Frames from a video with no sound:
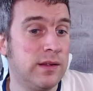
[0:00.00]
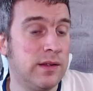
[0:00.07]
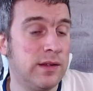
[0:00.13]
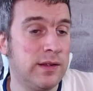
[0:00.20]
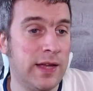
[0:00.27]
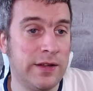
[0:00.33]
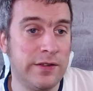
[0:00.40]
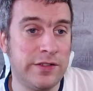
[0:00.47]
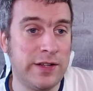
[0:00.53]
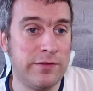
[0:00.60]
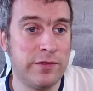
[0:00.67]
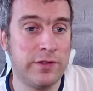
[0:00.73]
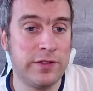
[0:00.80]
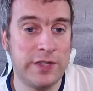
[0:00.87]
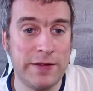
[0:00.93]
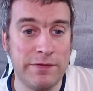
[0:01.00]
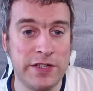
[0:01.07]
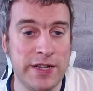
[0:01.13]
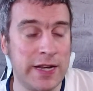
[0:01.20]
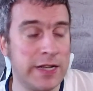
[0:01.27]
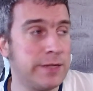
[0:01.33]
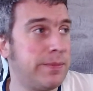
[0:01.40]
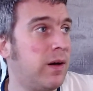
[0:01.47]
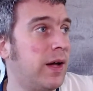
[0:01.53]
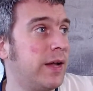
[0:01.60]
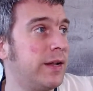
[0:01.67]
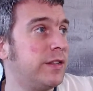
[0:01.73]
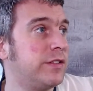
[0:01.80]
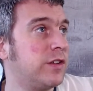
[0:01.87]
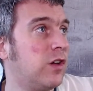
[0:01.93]
Yeah, 7 seconds behind
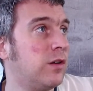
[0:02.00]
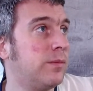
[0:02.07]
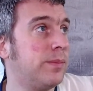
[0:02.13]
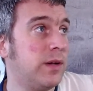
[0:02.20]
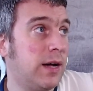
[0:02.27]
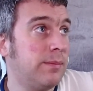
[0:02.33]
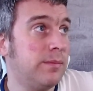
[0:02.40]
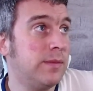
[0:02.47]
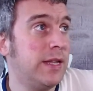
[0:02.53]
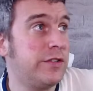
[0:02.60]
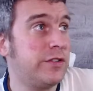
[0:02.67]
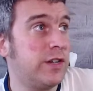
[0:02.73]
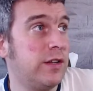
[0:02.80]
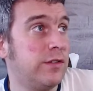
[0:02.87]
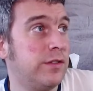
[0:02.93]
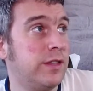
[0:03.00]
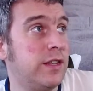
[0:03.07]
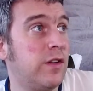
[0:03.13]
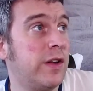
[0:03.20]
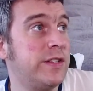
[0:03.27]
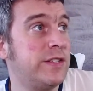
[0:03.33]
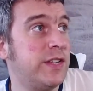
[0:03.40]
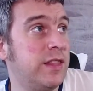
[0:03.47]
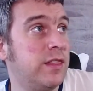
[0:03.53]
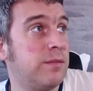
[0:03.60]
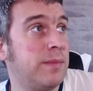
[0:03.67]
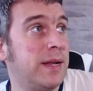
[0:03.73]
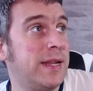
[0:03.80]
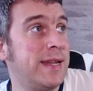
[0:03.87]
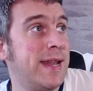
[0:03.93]
this clock, but I'm literally on the 19th
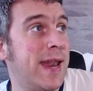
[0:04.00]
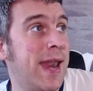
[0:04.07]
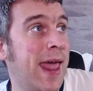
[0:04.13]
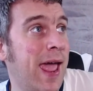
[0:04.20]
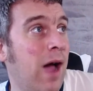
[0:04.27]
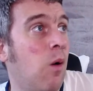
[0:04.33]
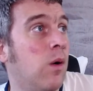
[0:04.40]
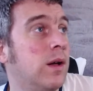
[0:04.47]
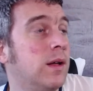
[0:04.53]
minute now.